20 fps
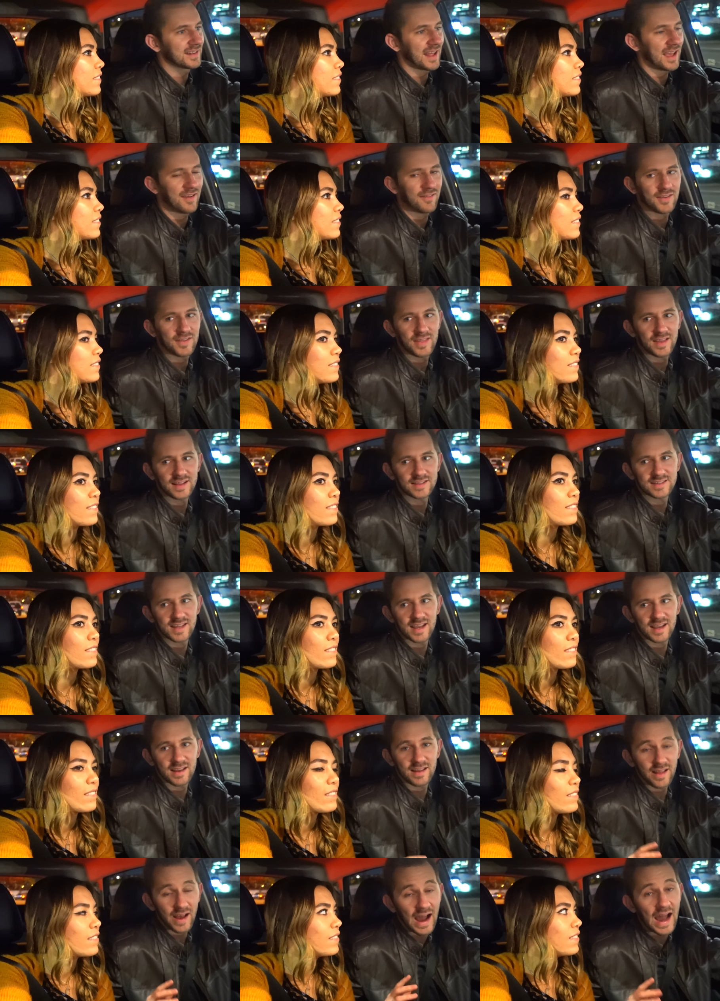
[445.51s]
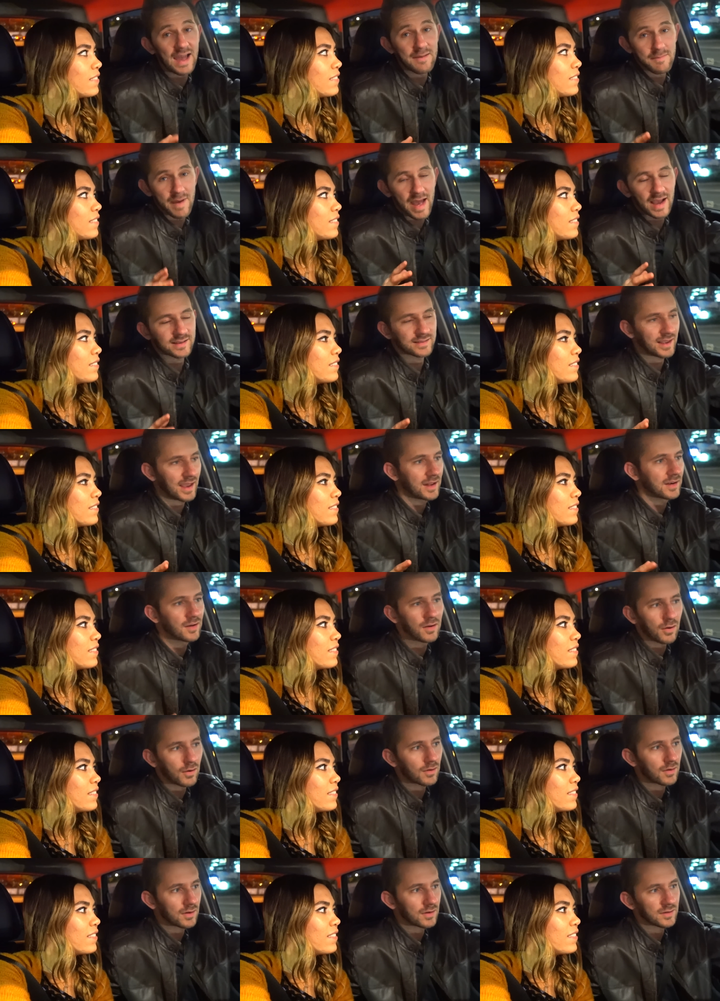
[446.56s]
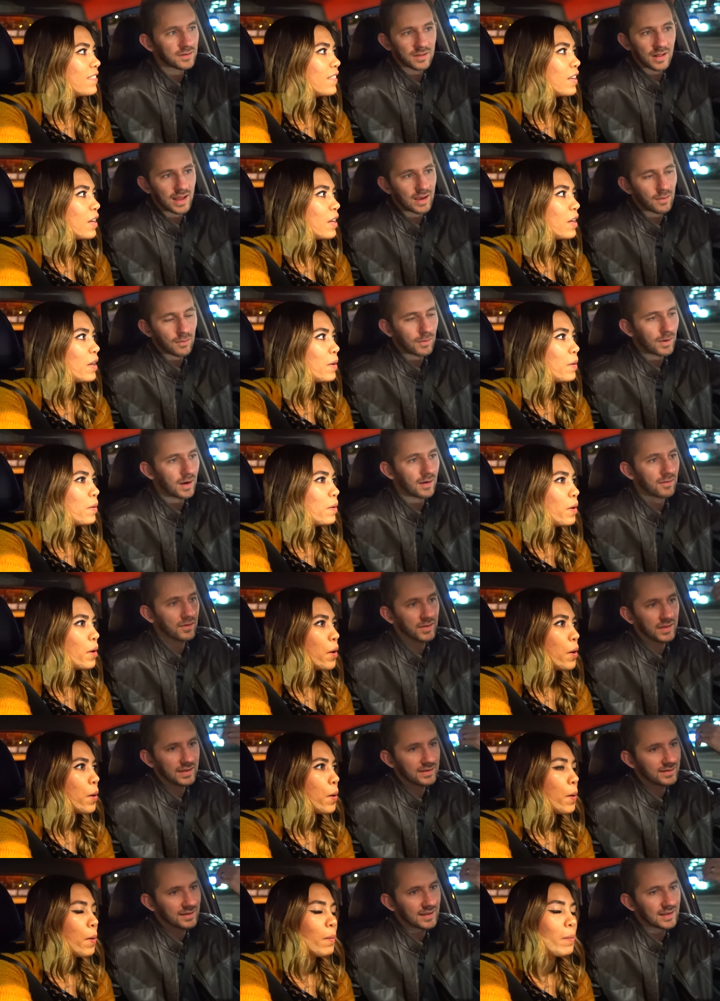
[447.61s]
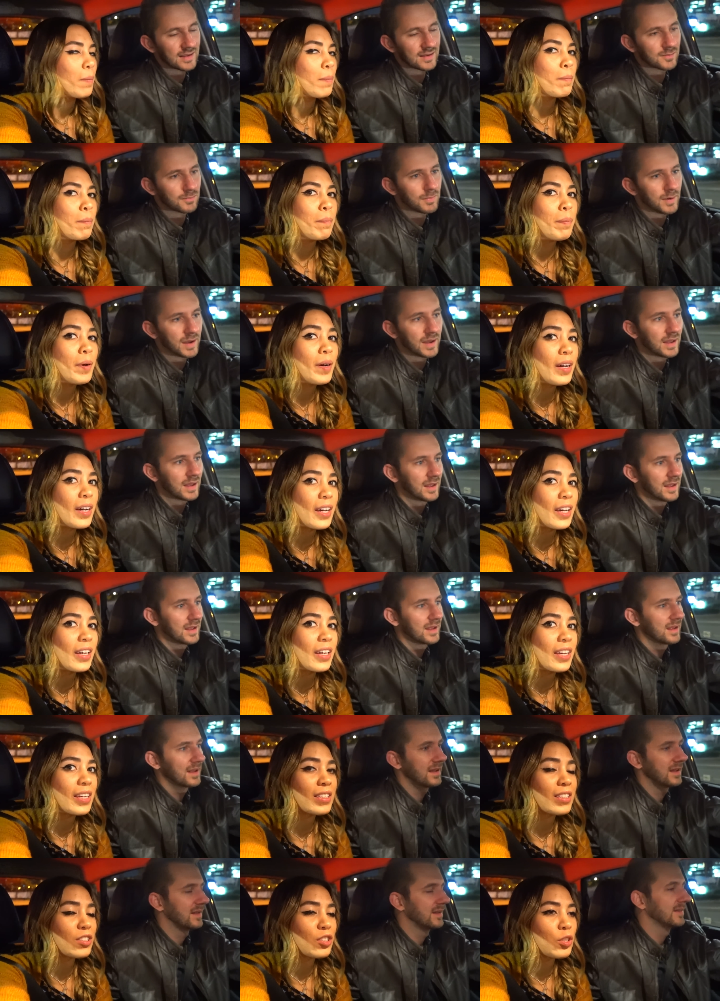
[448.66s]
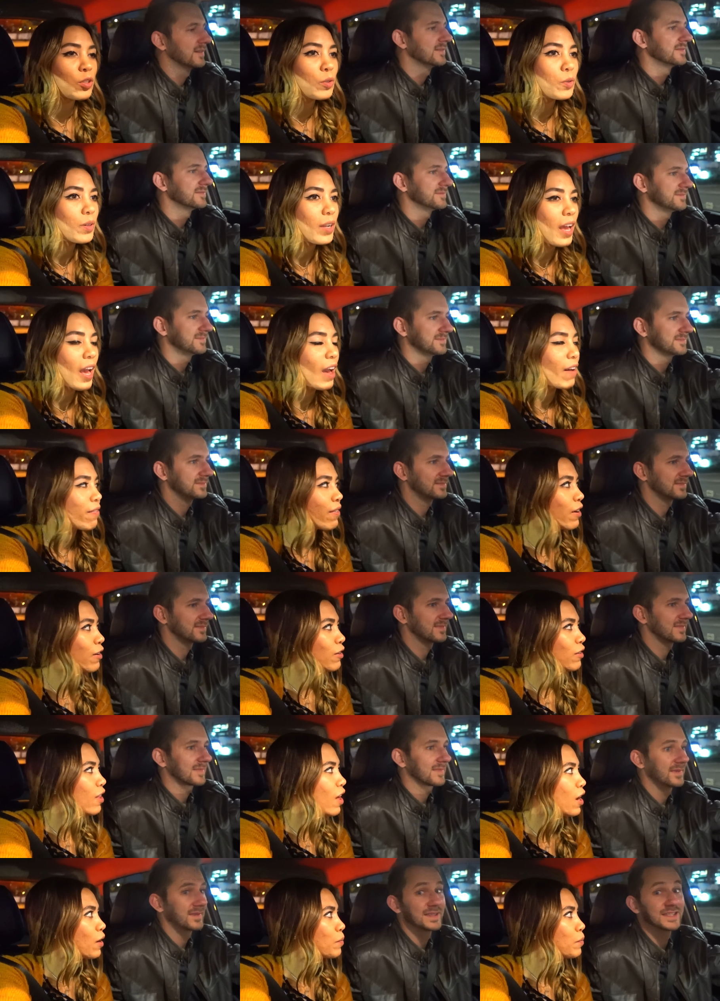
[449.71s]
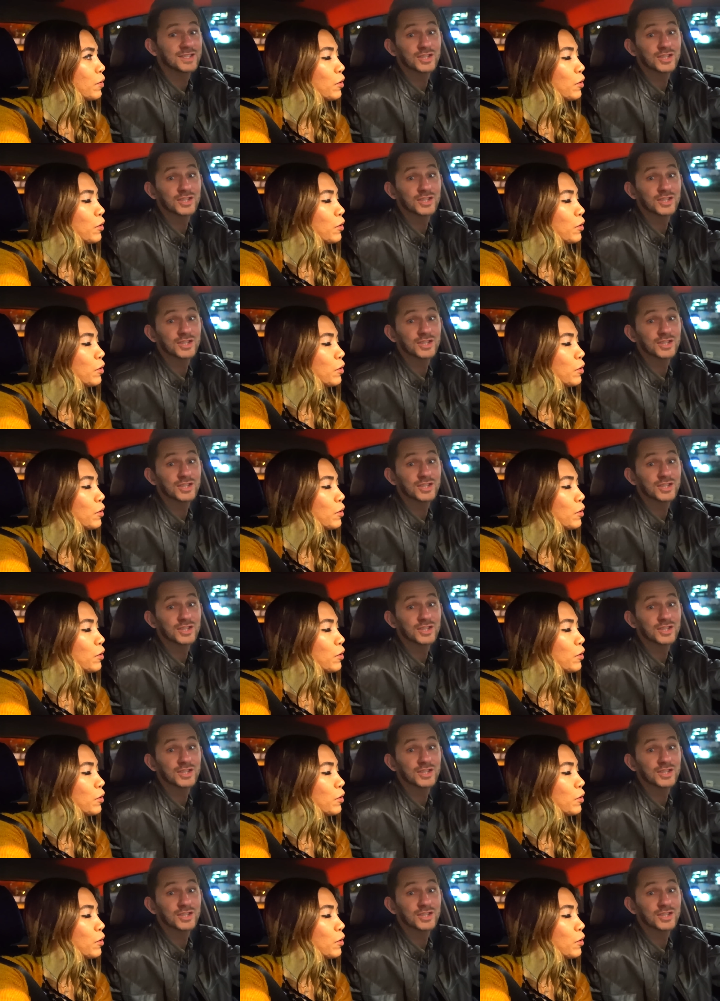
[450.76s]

Speaker 1: and everything. It's like IMAX headquarters, like wherever this is.
Speaker 2: But it's a 2.5 hour long